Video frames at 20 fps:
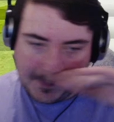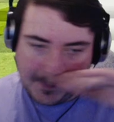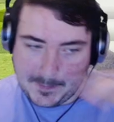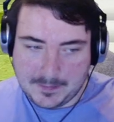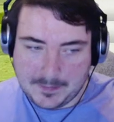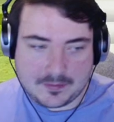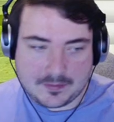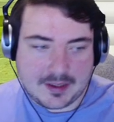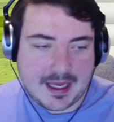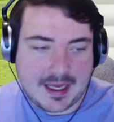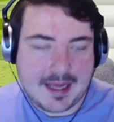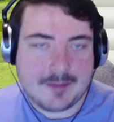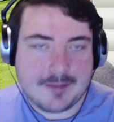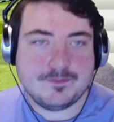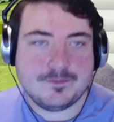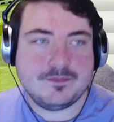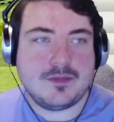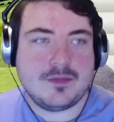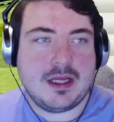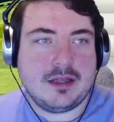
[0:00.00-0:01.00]
Okay,
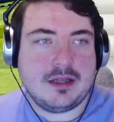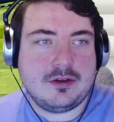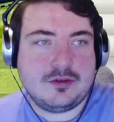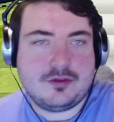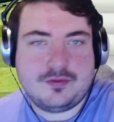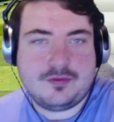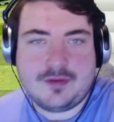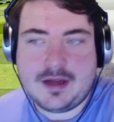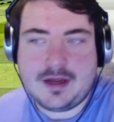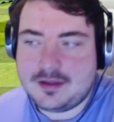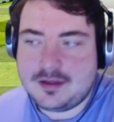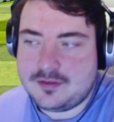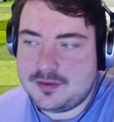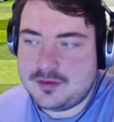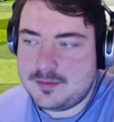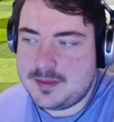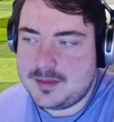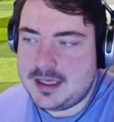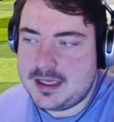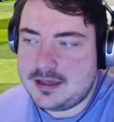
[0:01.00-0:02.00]
that looks fine
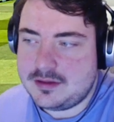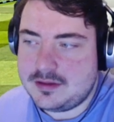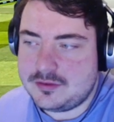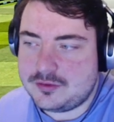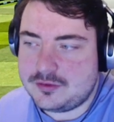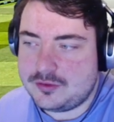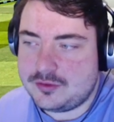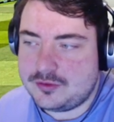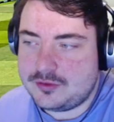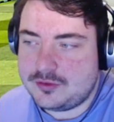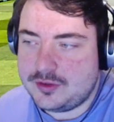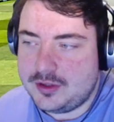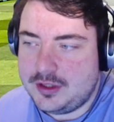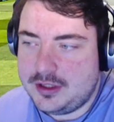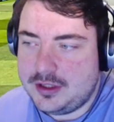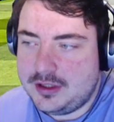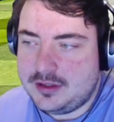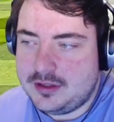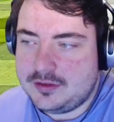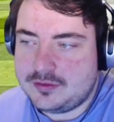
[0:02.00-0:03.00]
to me. I'll just
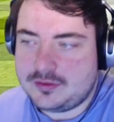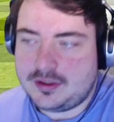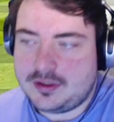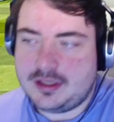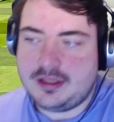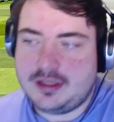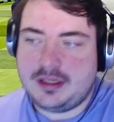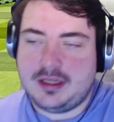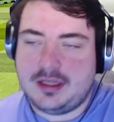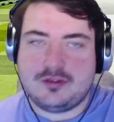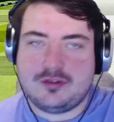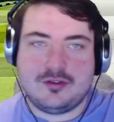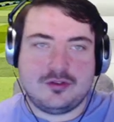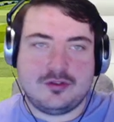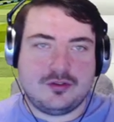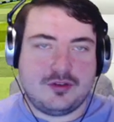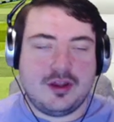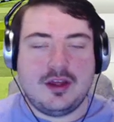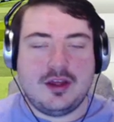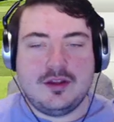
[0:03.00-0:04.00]
slightly
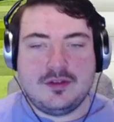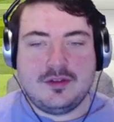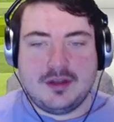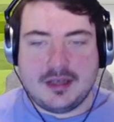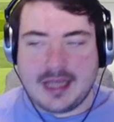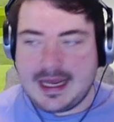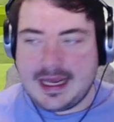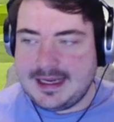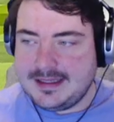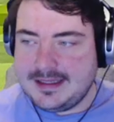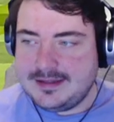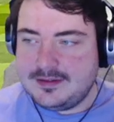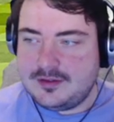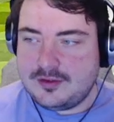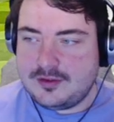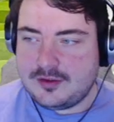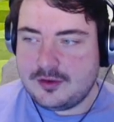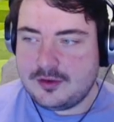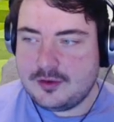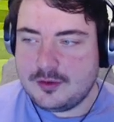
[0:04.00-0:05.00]
adjust the, the lighting,
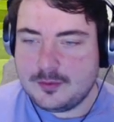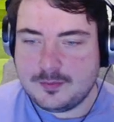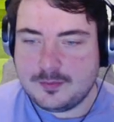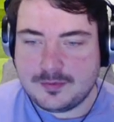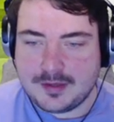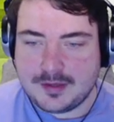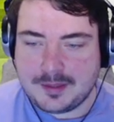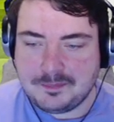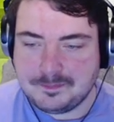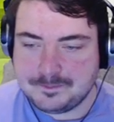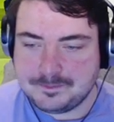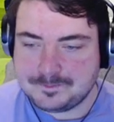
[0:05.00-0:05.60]
so hopefully